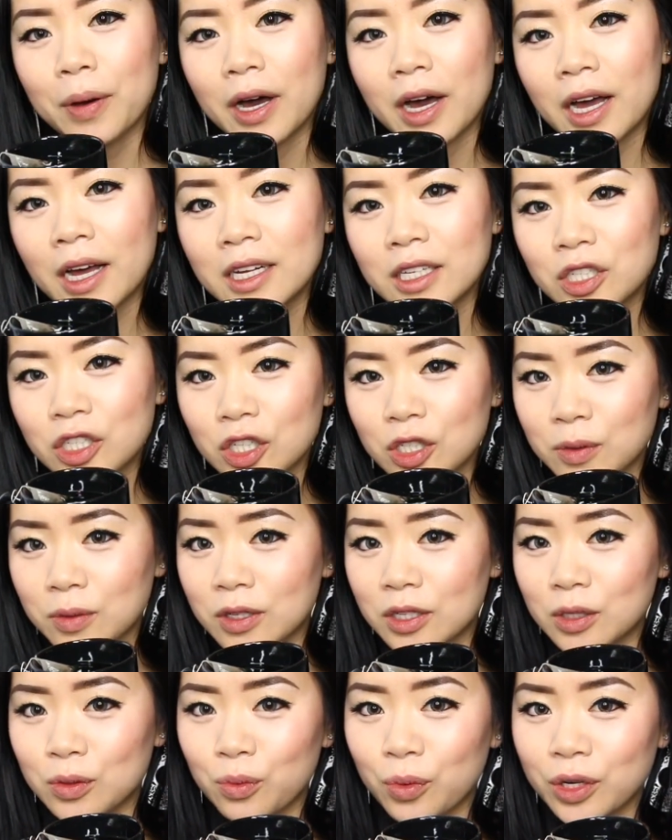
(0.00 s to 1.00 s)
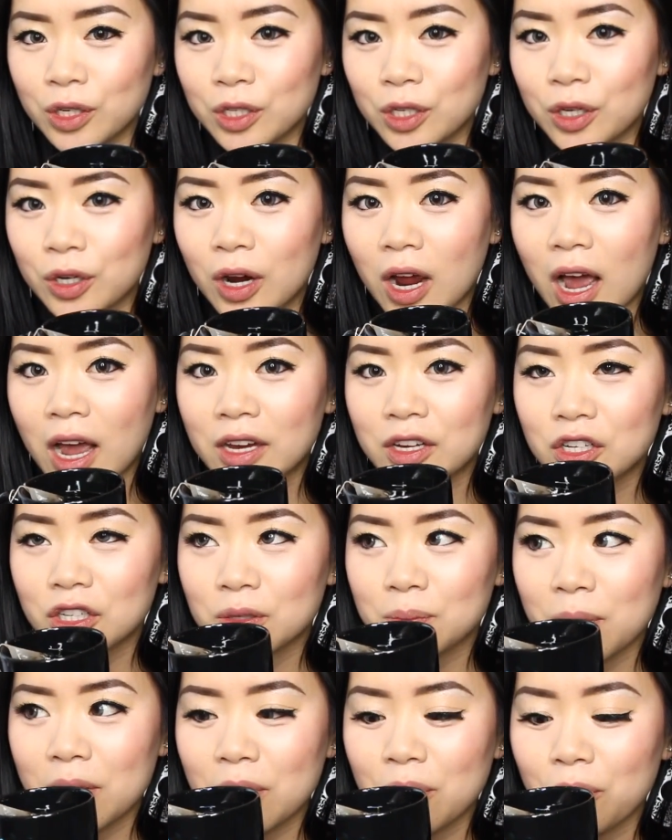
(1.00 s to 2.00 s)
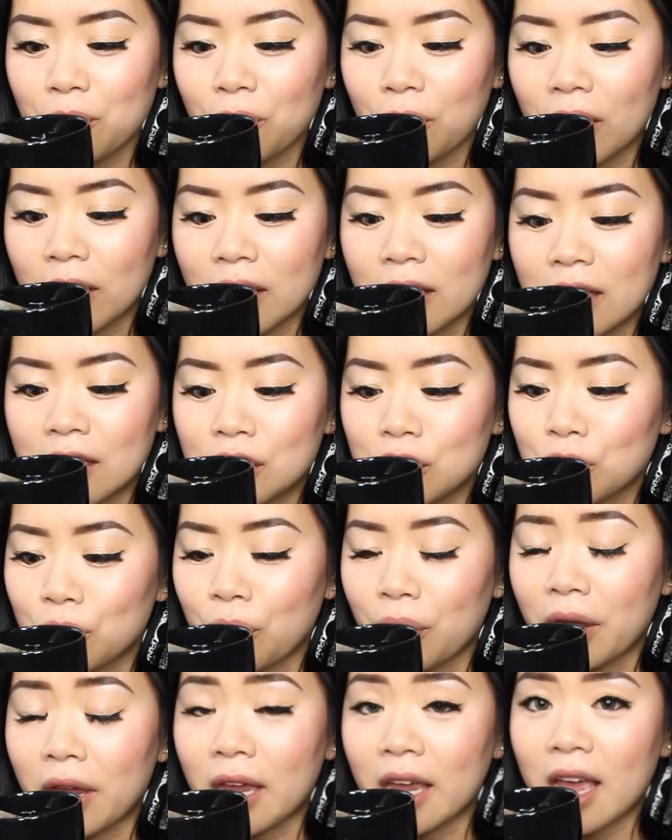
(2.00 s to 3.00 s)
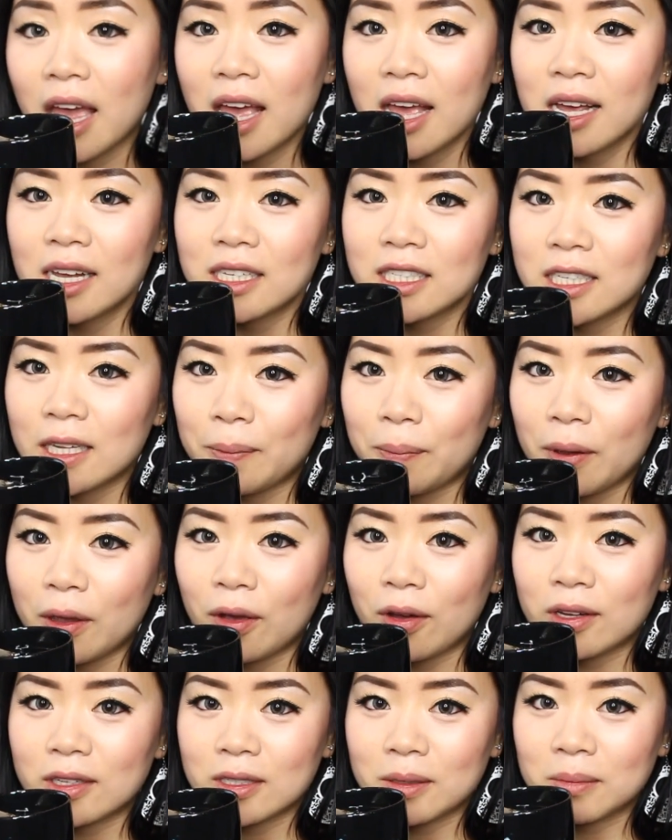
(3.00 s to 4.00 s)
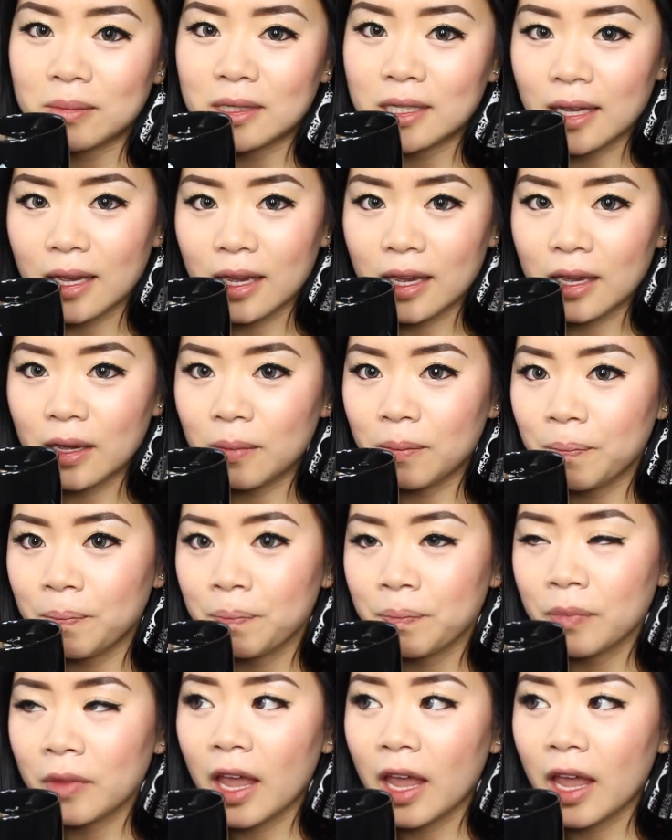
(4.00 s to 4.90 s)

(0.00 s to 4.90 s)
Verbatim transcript: But just this winter, I just been really enjoying sipping on some tea.